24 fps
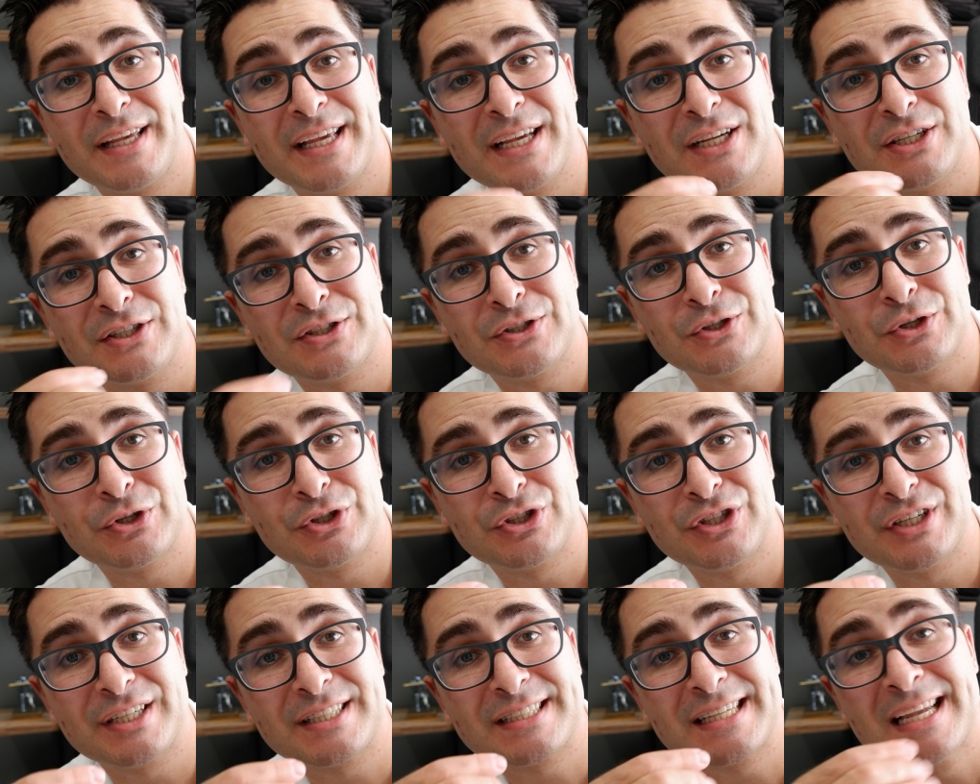gig
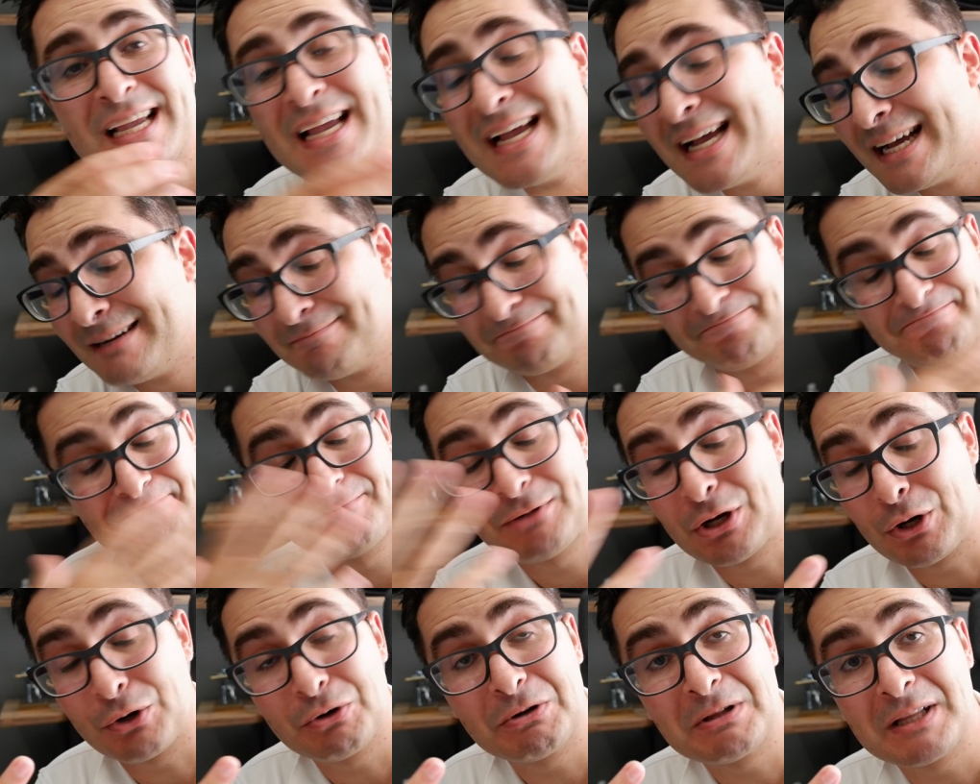searches
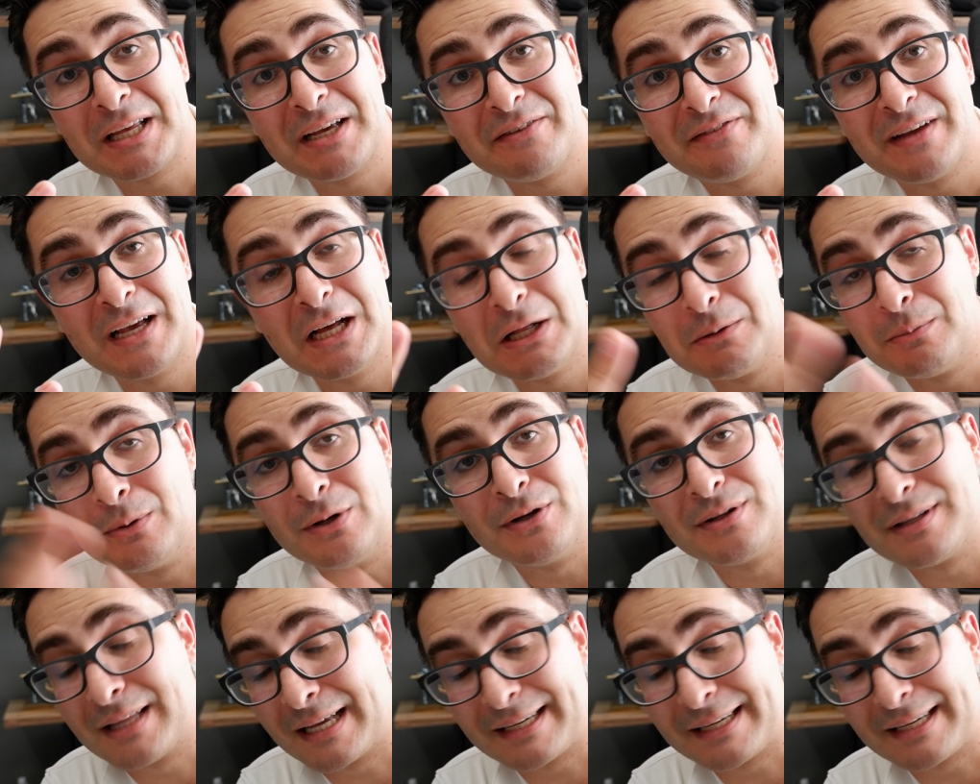currently available.